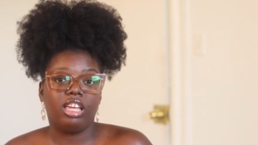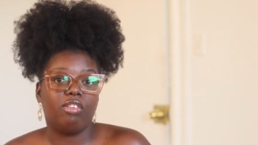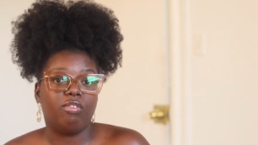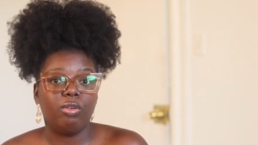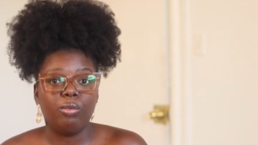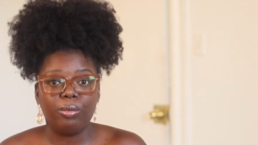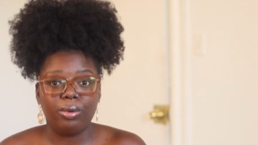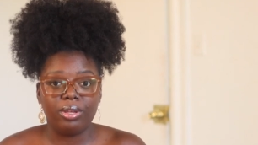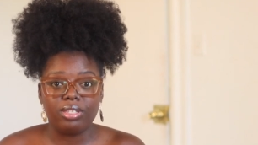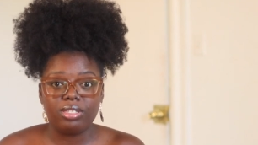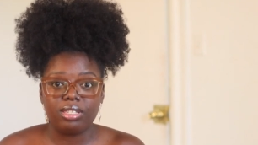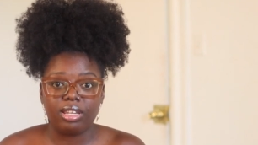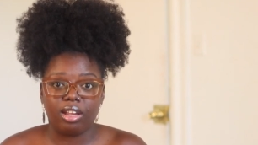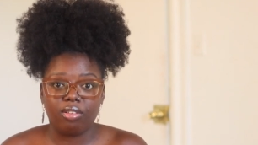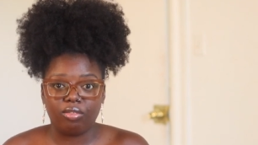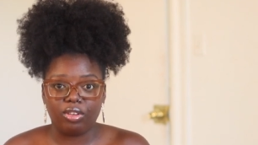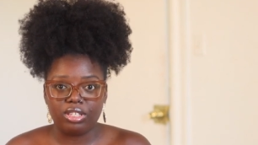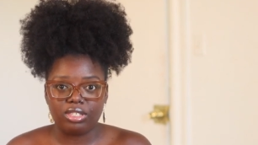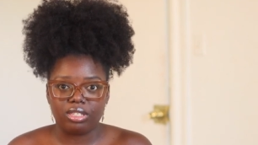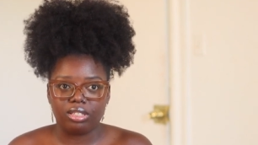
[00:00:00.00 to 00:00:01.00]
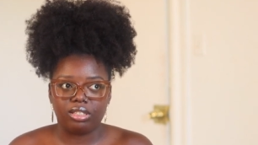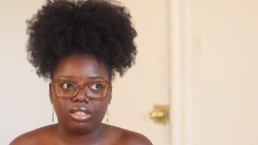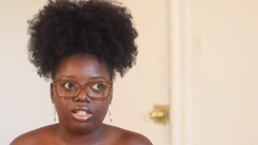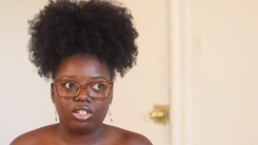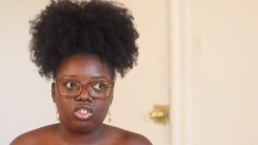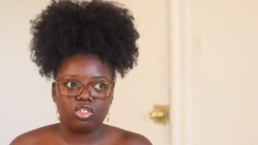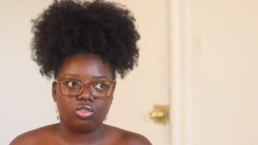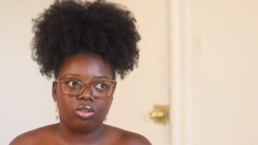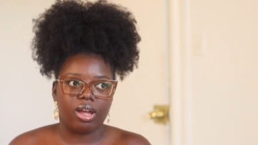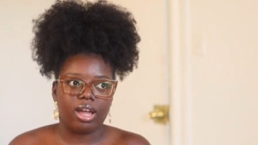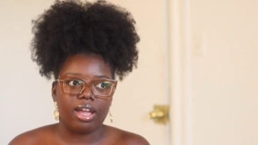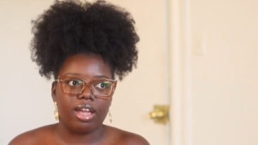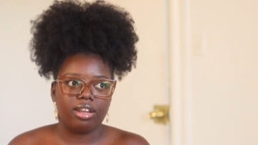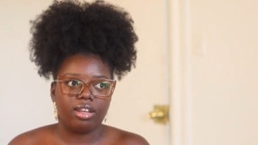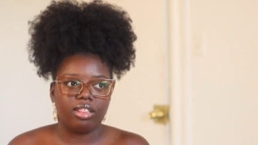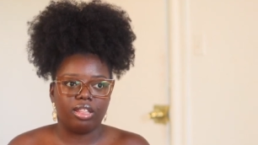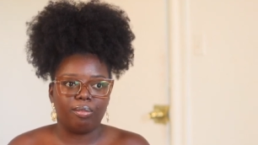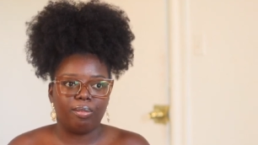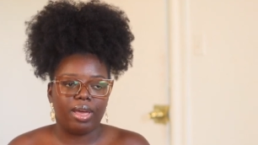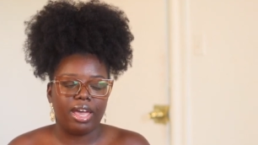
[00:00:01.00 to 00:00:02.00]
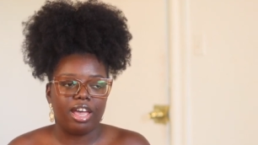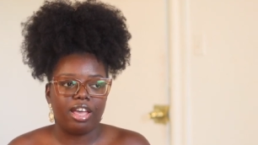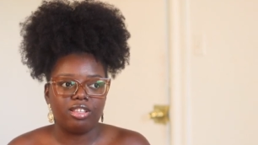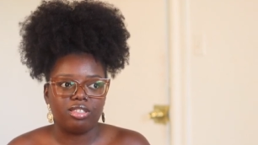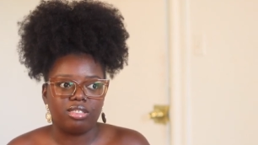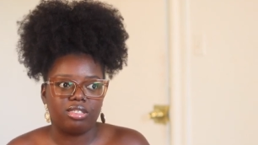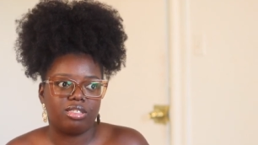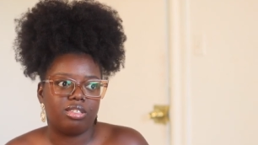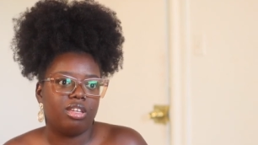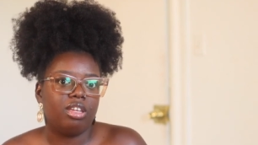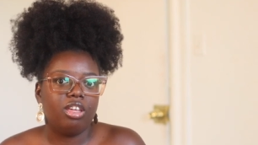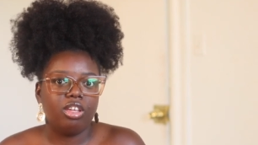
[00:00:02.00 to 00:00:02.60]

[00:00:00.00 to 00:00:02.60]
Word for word: Even ones that I recently tried in the past,